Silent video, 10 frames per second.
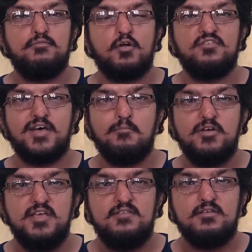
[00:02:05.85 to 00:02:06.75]
for some
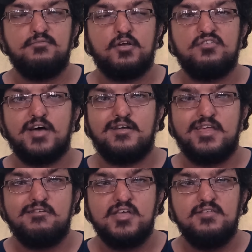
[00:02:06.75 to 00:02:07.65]
reason, for a
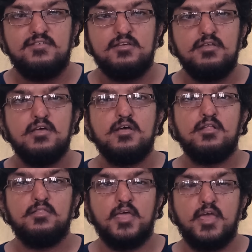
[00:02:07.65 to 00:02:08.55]
certain reason,
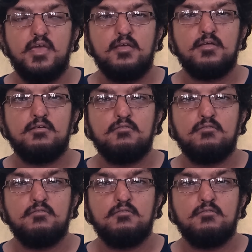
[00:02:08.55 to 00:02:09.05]
they